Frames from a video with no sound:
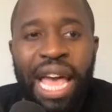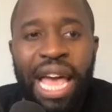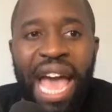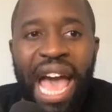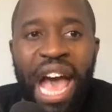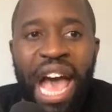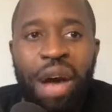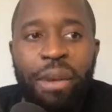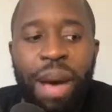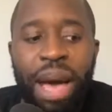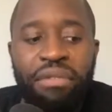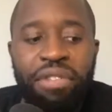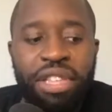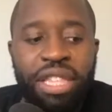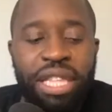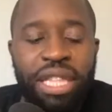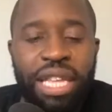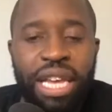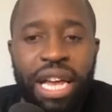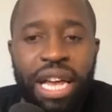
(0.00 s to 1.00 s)
how
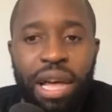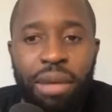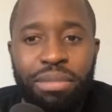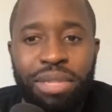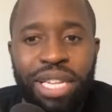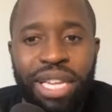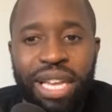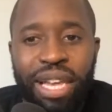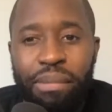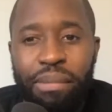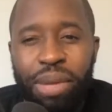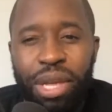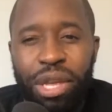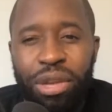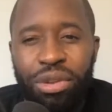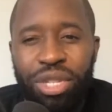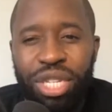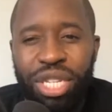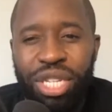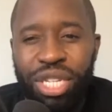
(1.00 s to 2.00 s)
everything that comes in can be
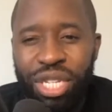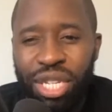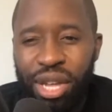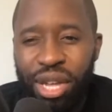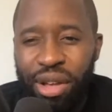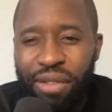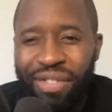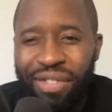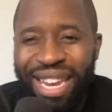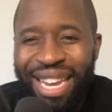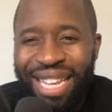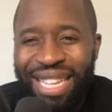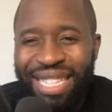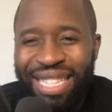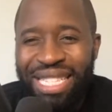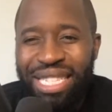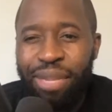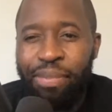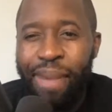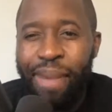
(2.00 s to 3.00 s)
used to serve and
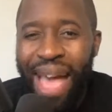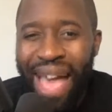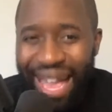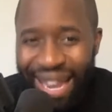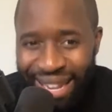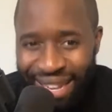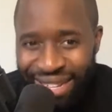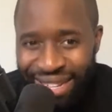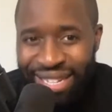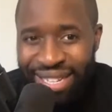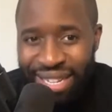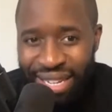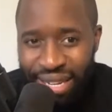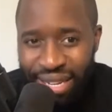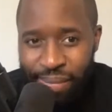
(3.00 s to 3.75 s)
expand